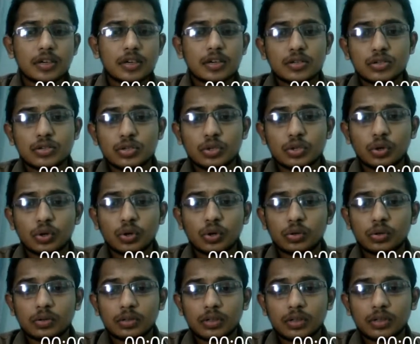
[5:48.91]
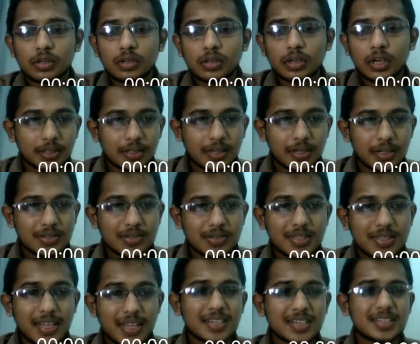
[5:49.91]
So
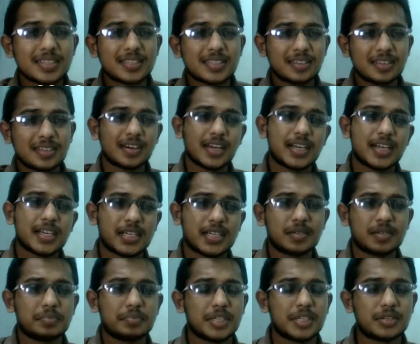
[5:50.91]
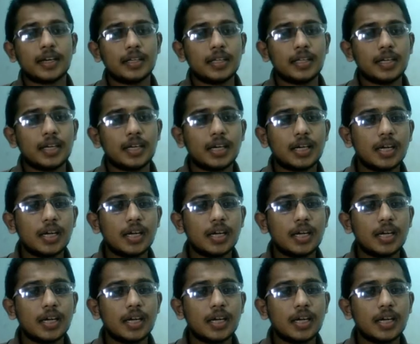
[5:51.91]
that is the relation between the